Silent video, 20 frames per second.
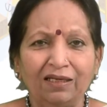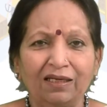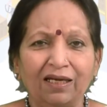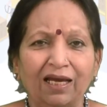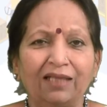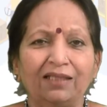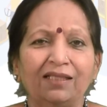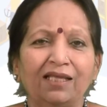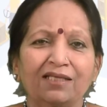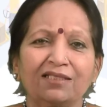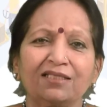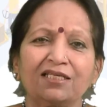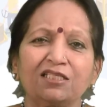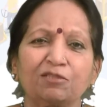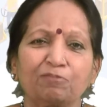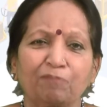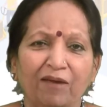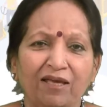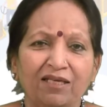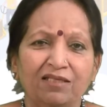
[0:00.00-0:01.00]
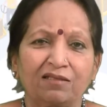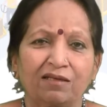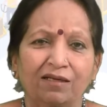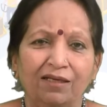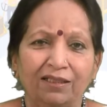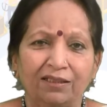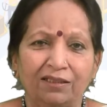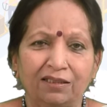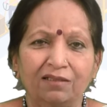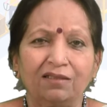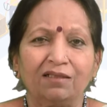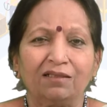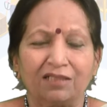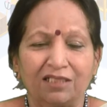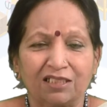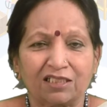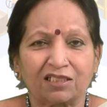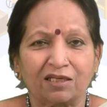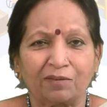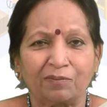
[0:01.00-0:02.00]
and there is a space-related
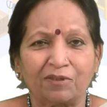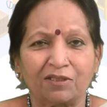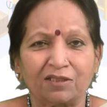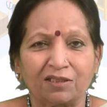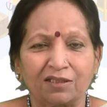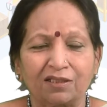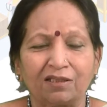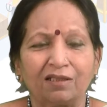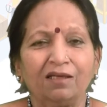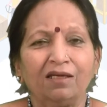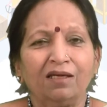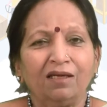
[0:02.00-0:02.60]
discrepancy.